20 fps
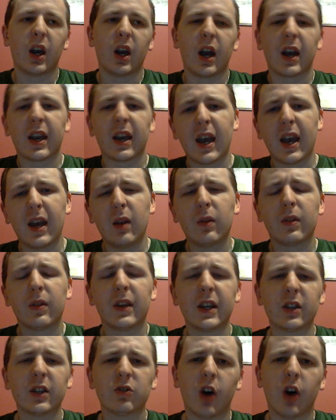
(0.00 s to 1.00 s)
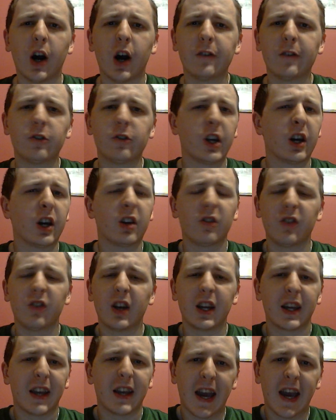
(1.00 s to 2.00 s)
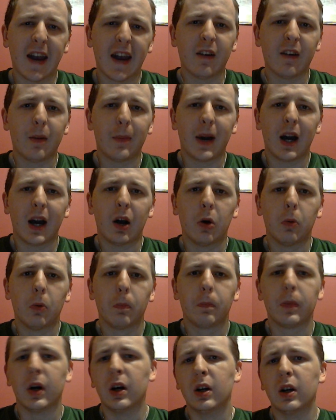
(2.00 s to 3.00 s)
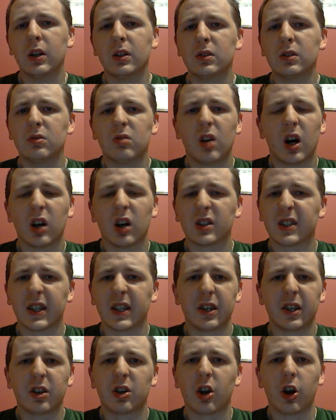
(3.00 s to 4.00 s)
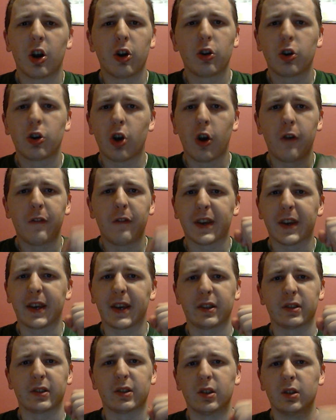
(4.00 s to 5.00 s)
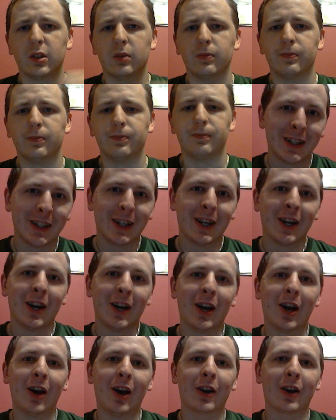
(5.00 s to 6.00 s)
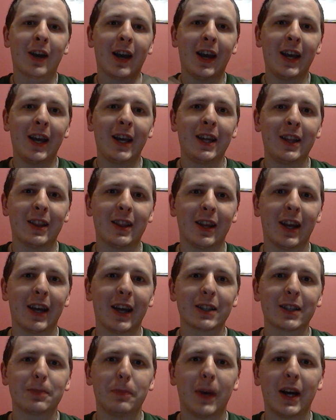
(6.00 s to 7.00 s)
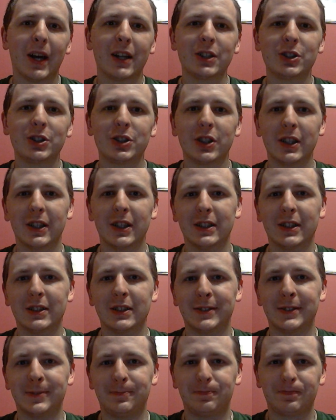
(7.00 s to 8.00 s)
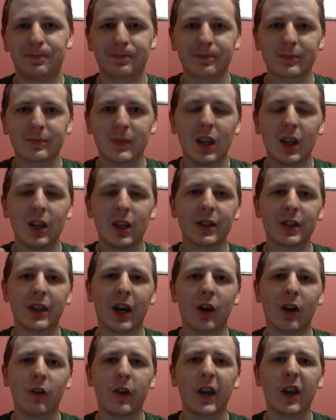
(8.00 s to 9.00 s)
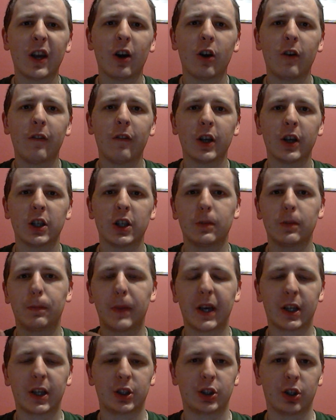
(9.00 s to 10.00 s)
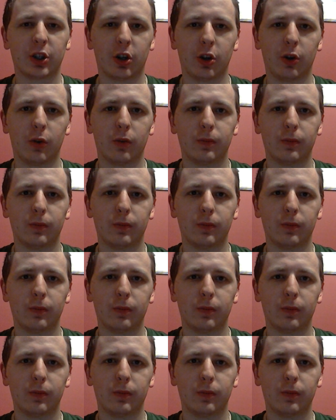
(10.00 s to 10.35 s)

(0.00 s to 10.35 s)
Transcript: Again, this rivalry I don't really care about, but I'll say go Kofi Kingston. Okay, the next match is Del Rio versus Big Show,